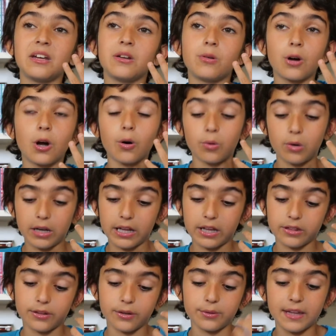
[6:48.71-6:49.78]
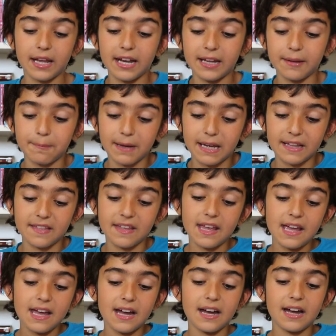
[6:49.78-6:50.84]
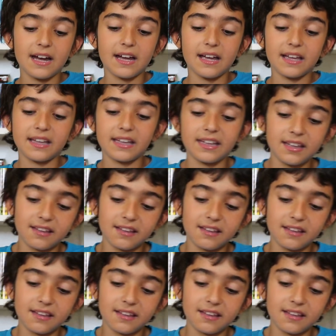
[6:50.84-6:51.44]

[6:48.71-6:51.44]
Rowley, so then he made a